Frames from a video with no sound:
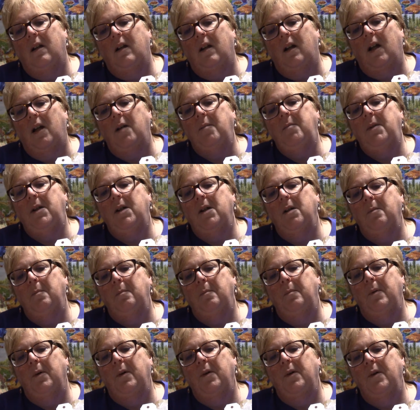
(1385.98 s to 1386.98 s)
I'm your
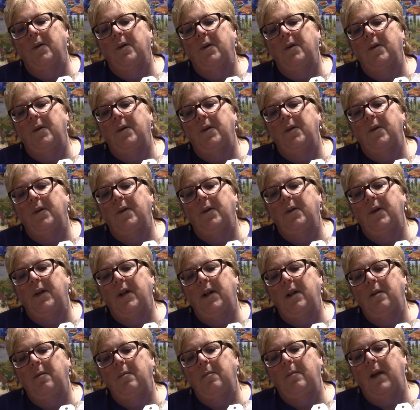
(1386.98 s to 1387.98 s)
bird
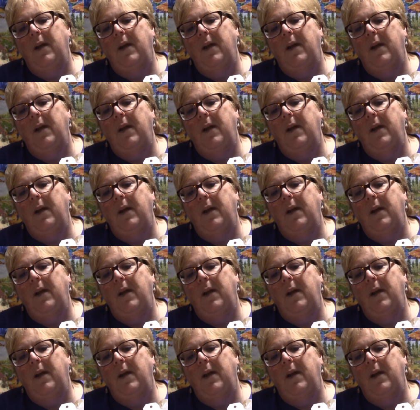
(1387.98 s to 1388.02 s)
and